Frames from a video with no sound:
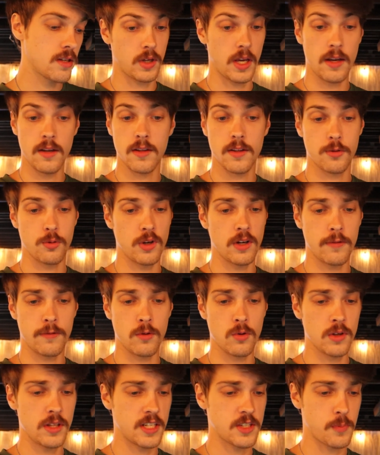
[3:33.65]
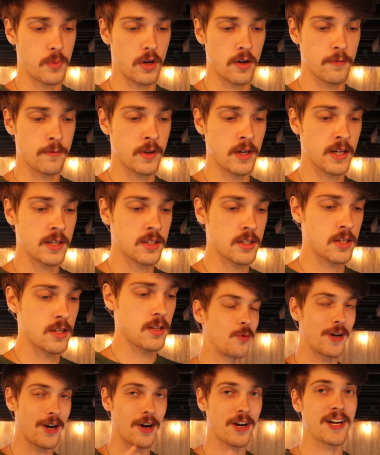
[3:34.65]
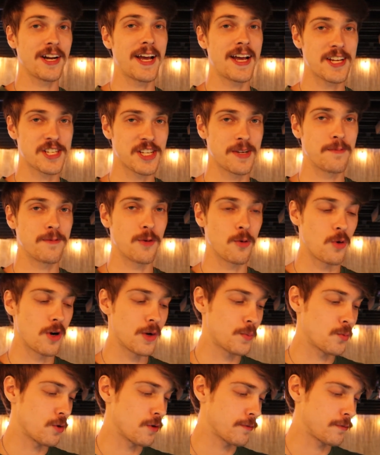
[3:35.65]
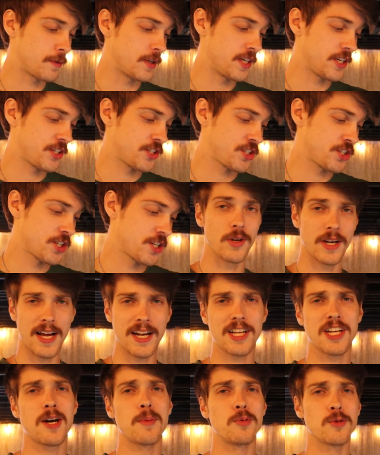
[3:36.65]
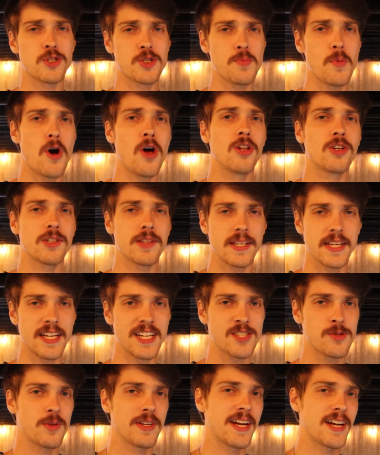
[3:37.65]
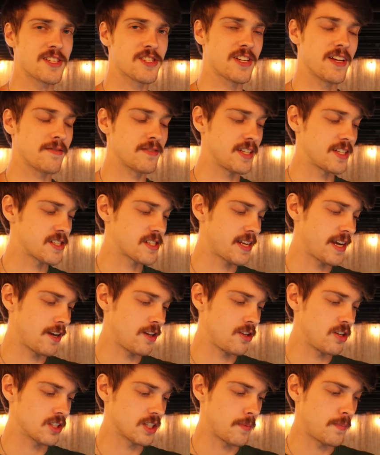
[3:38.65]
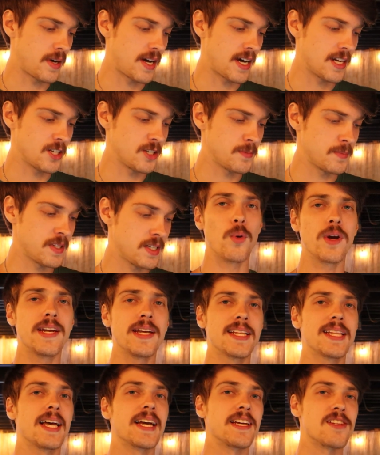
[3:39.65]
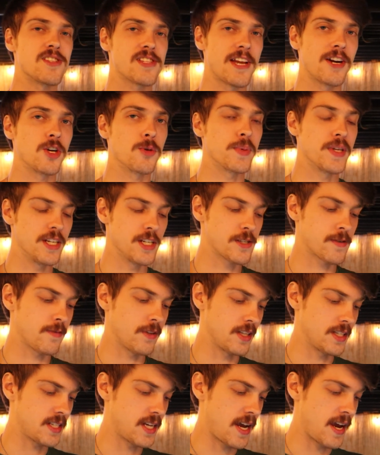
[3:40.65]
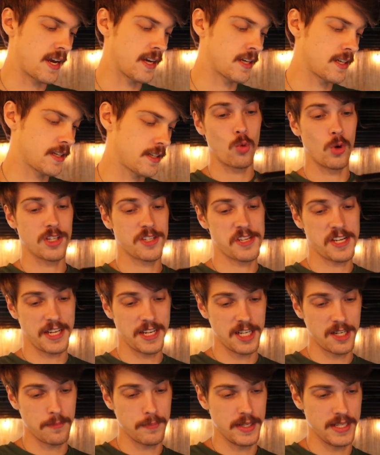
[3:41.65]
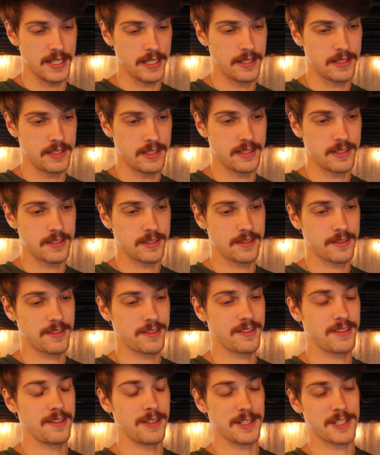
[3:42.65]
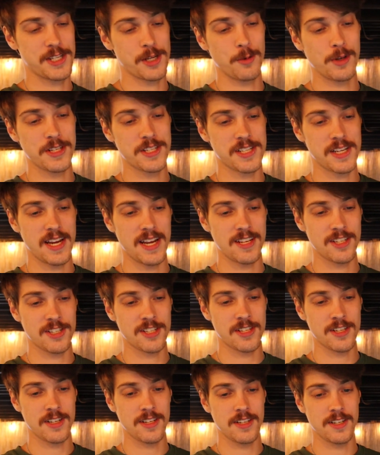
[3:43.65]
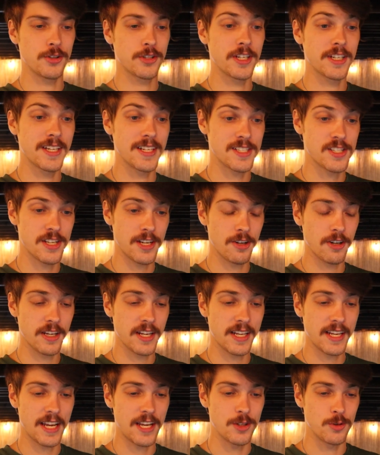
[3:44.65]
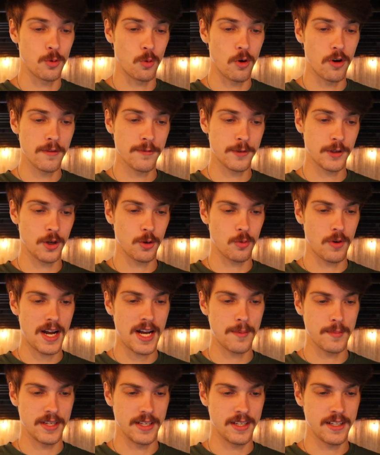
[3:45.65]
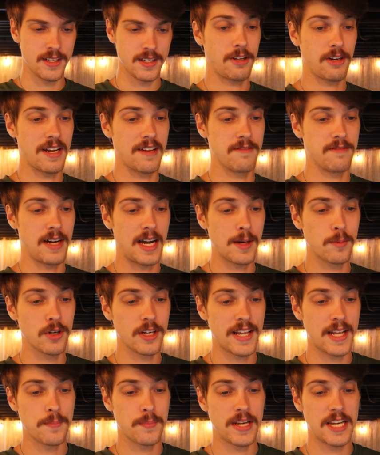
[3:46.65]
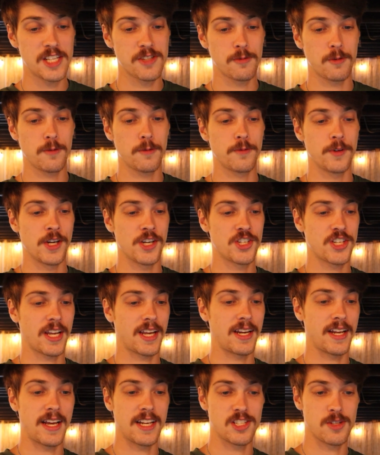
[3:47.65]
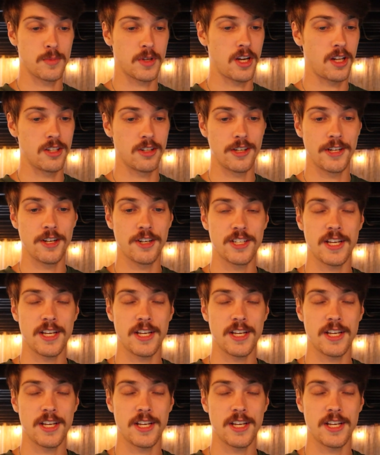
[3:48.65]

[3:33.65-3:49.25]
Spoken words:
Okay, 3 or 4, that's perfect. We are gonna ask him for one more fish. We got a couple smaller things. We got stuff that stay along the bottom. We need like a centerpiece for the tank. What's it gonna be? Let's see what he says. You could consider getting a dwarf gourami. They're a vibrant and peaceful fish that can add some color to your